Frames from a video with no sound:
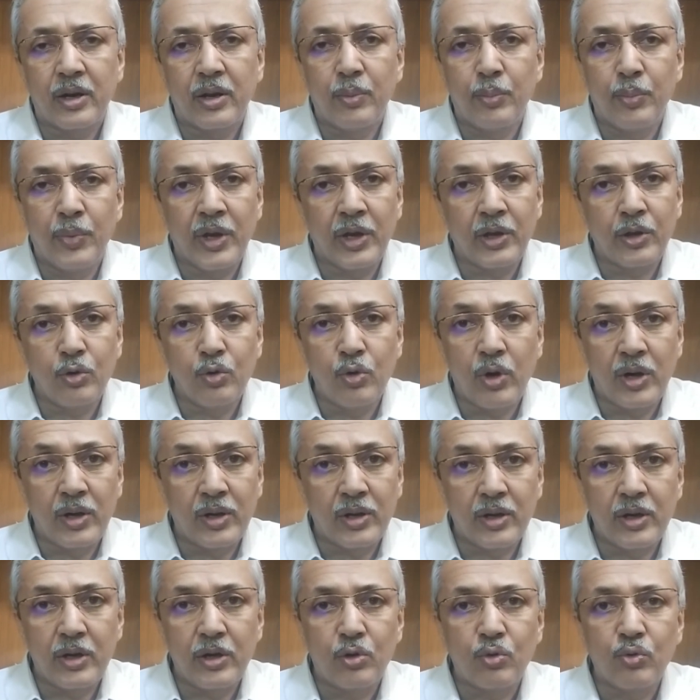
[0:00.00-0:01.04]
make you
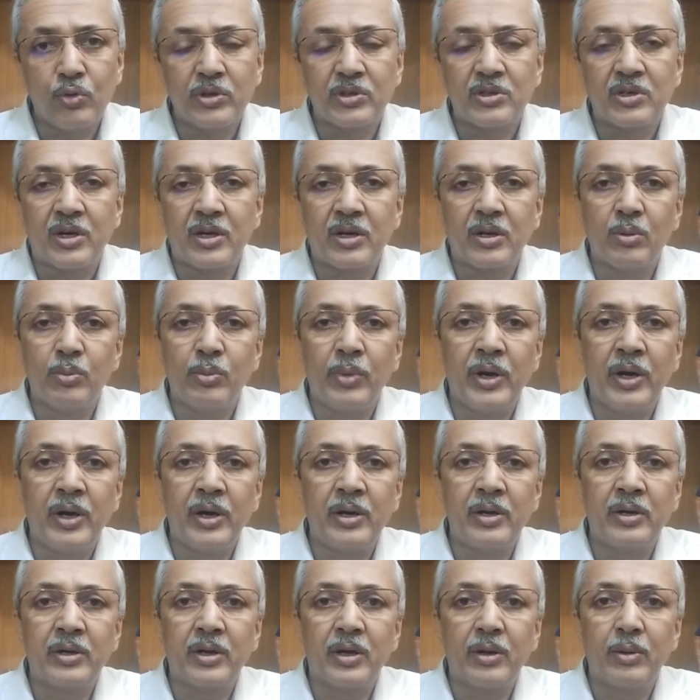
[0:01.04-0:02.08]
enter into a
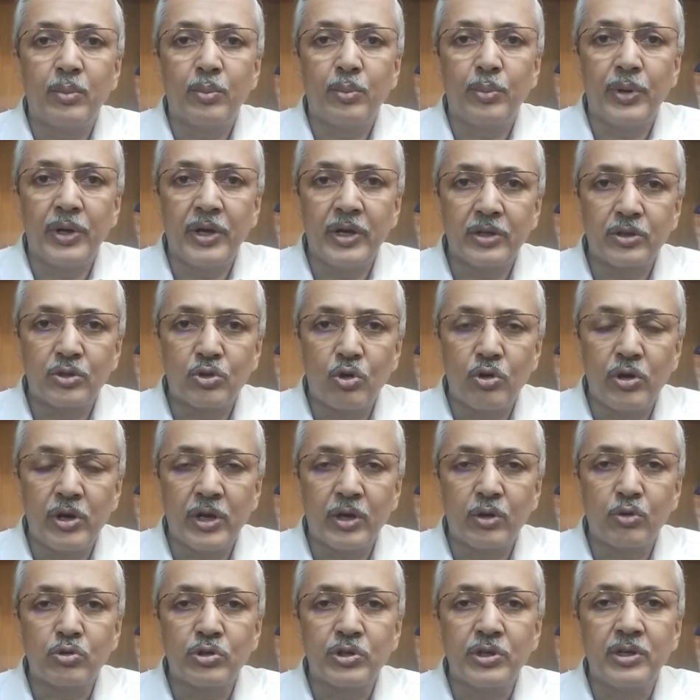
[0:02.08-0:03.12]
settlement based on
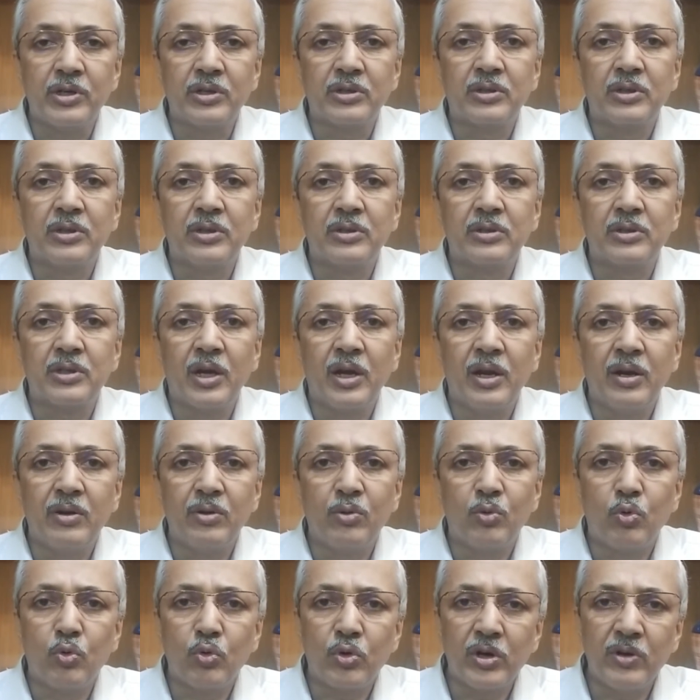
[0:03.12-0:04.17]
negotiations,
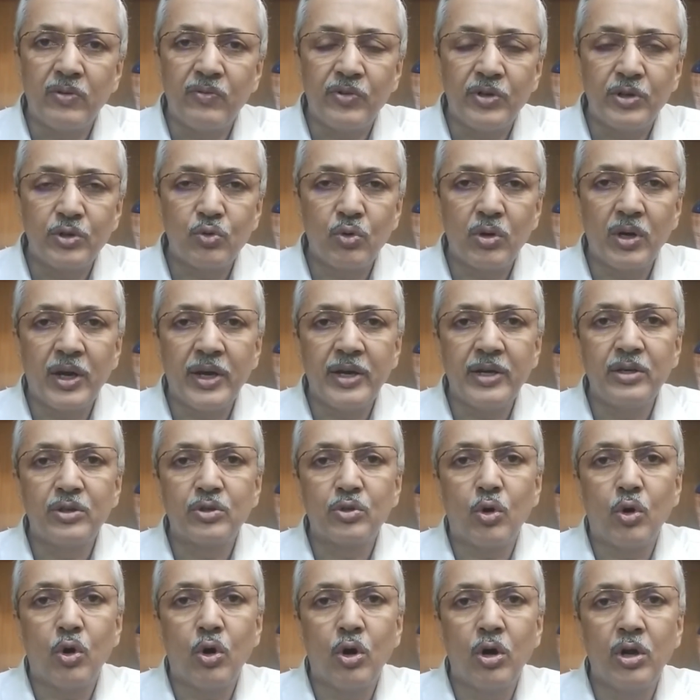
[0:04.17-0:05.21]
and who can visualize
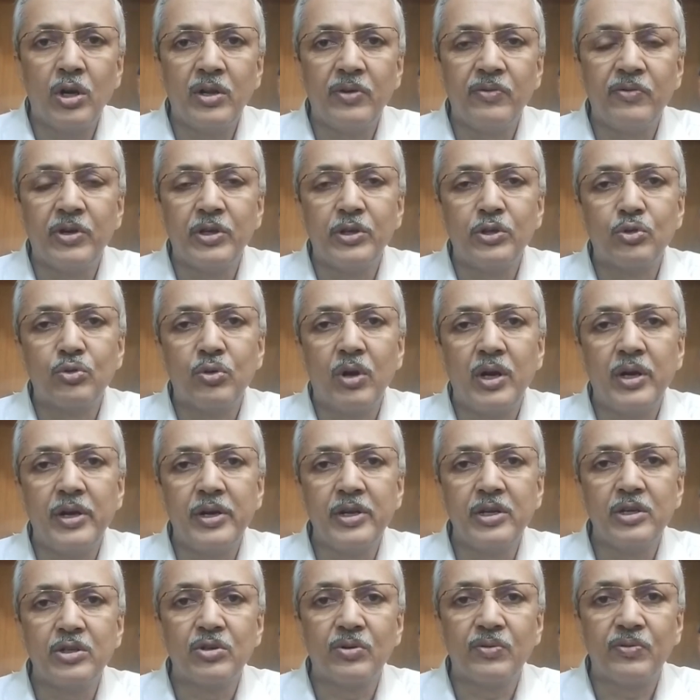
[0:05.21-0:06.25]
all
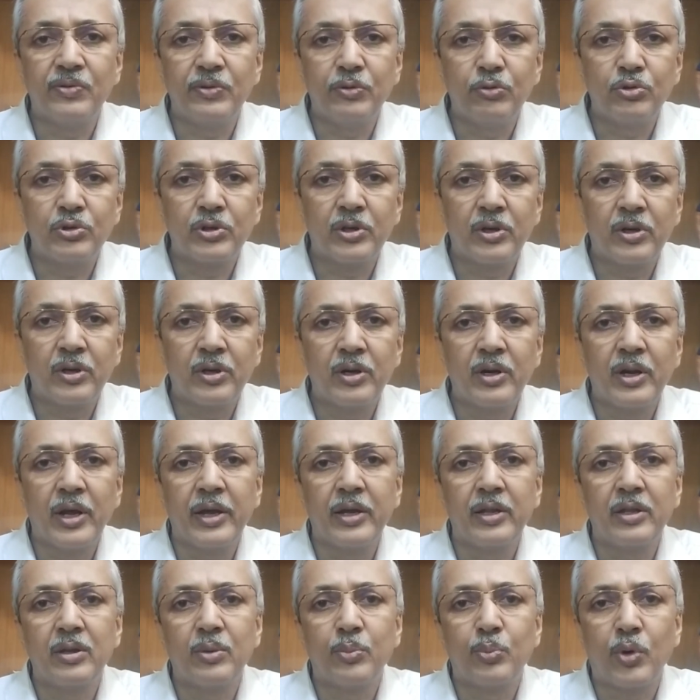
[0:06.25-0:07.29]
eventualities of future
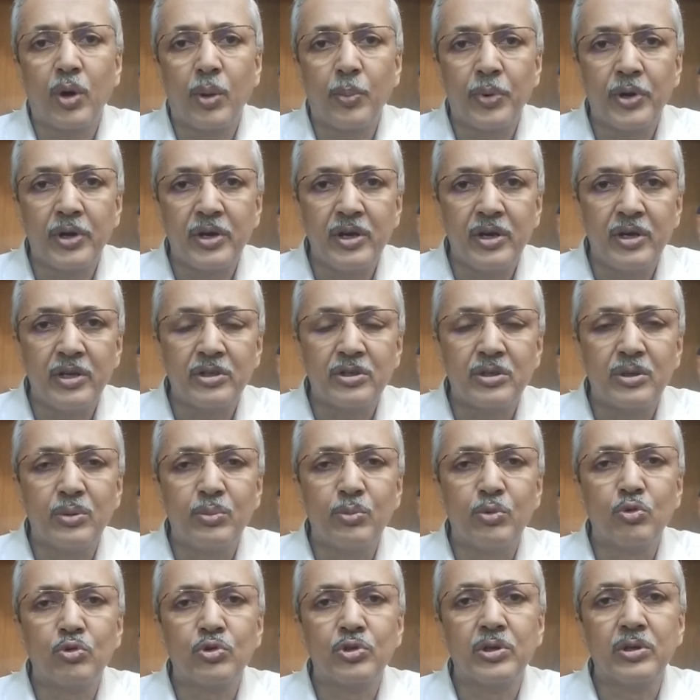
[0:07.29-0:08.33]
like the property
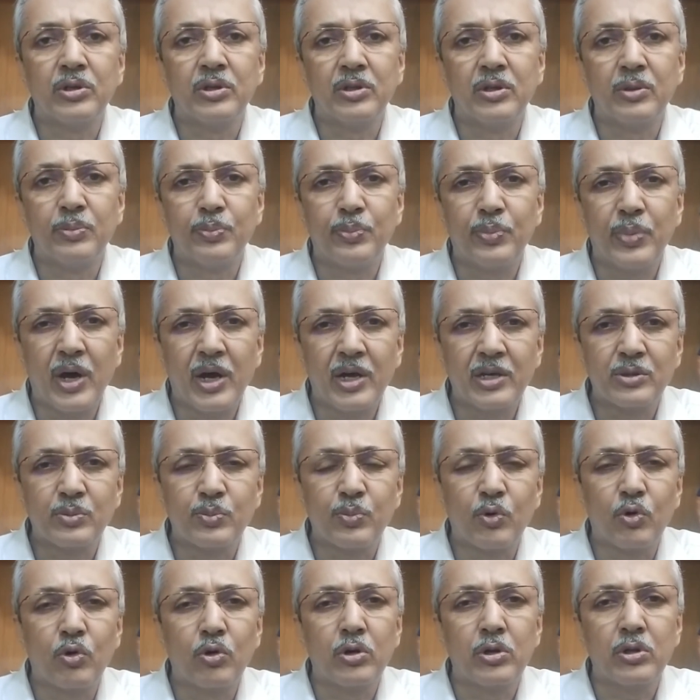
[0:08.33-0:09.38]
distribution, the
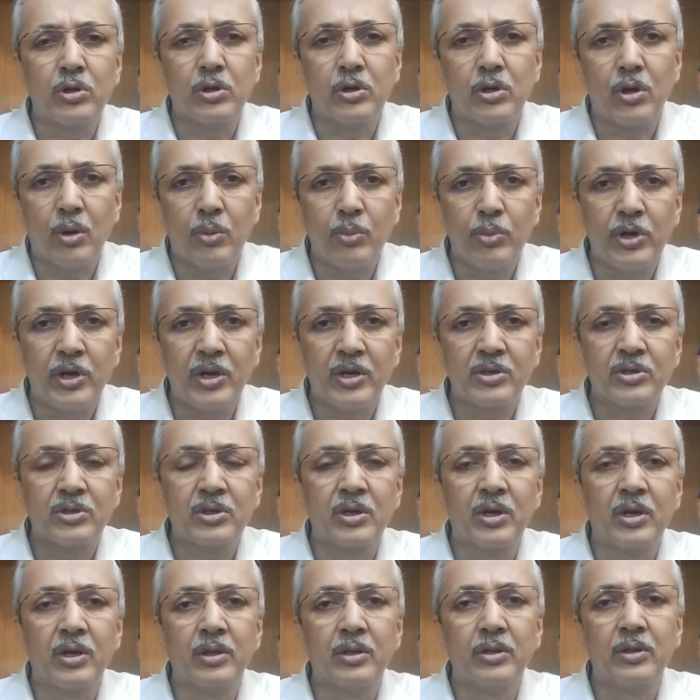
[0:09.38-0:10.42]
passport, the
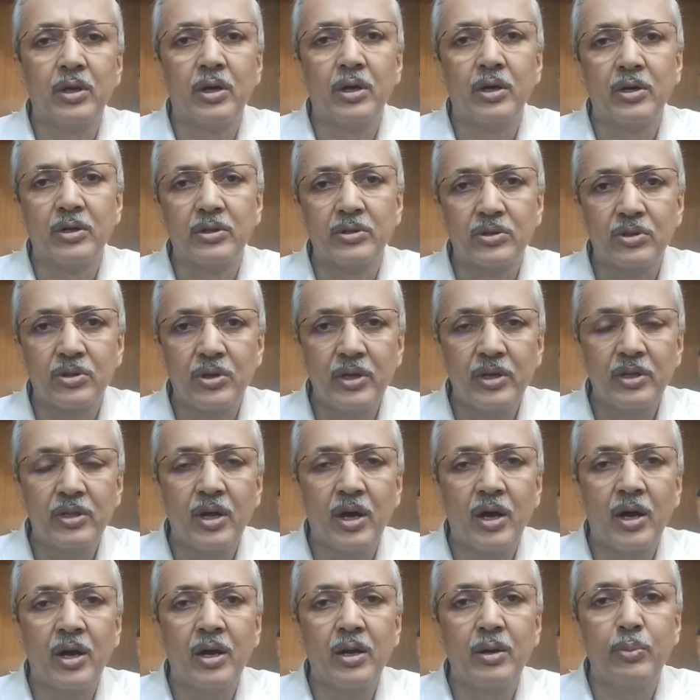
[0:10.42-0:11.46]
nomination, the
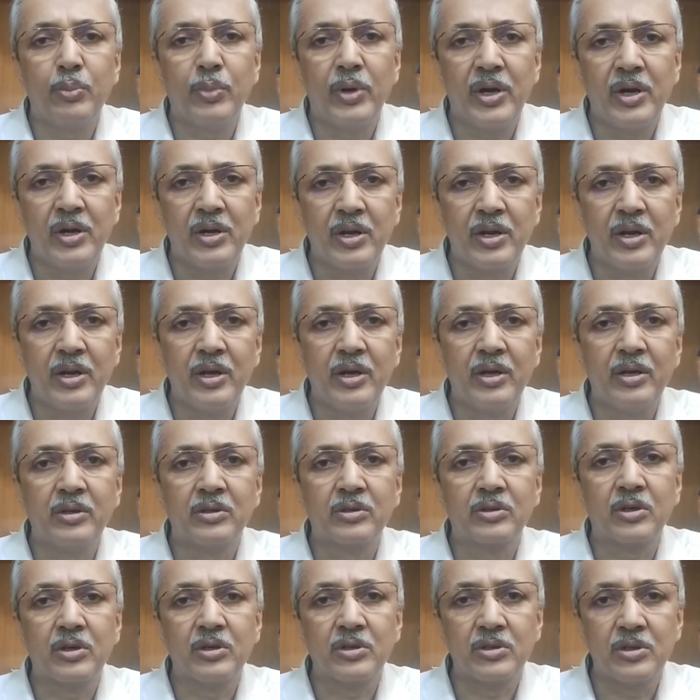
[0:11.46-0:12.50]
stridhan,
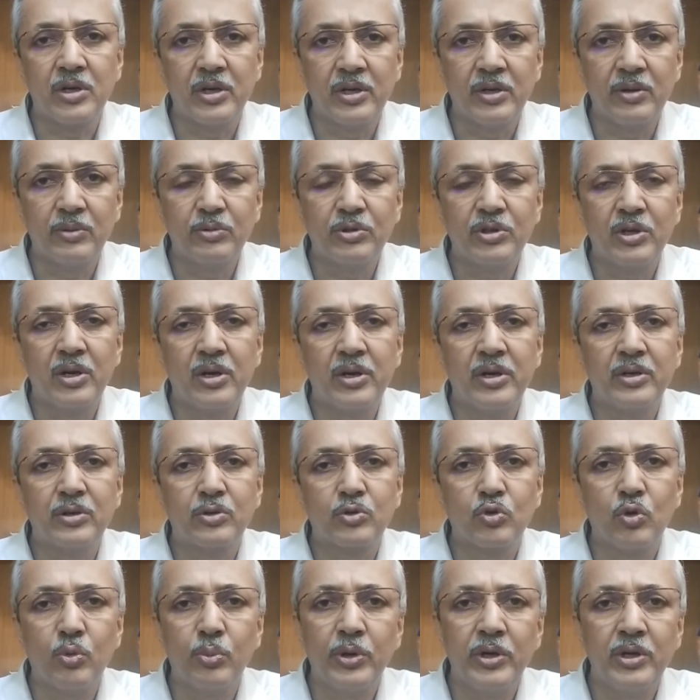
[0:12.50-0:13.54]
maintenance, custody of children.
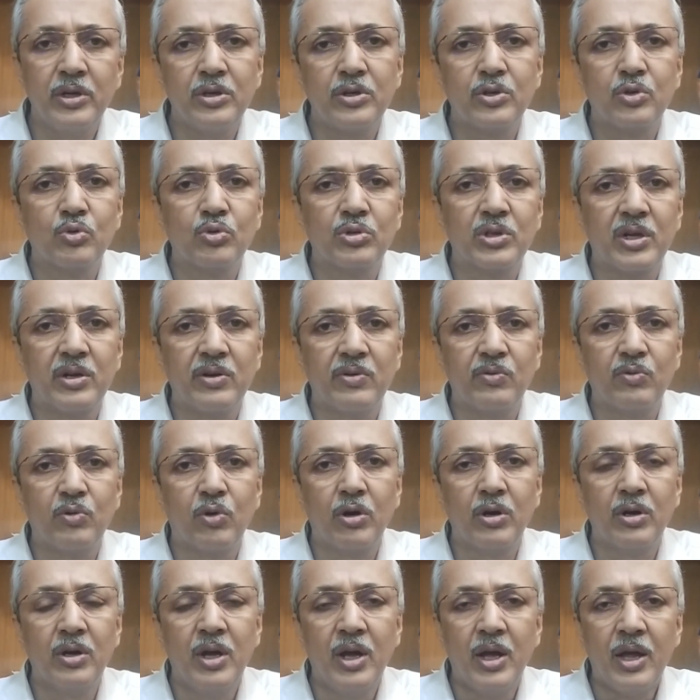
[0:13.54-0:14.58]
So many issues are
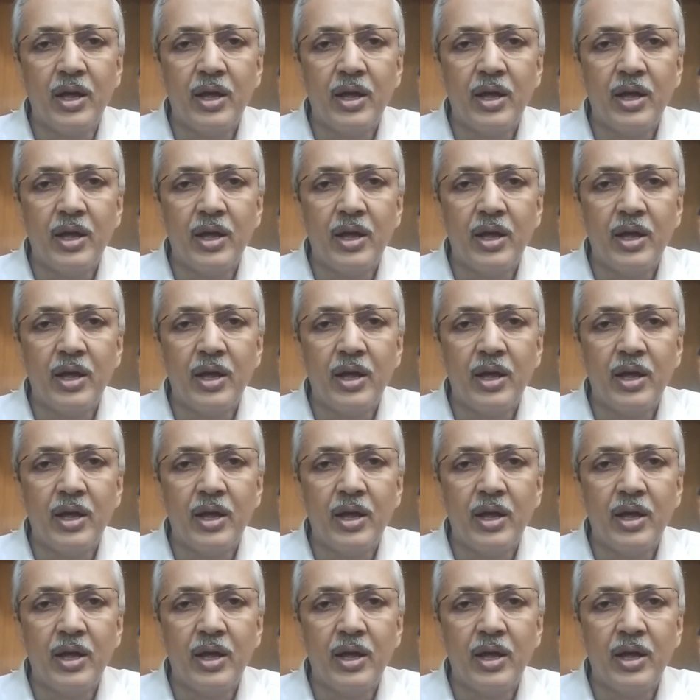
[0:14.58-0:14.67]
involved.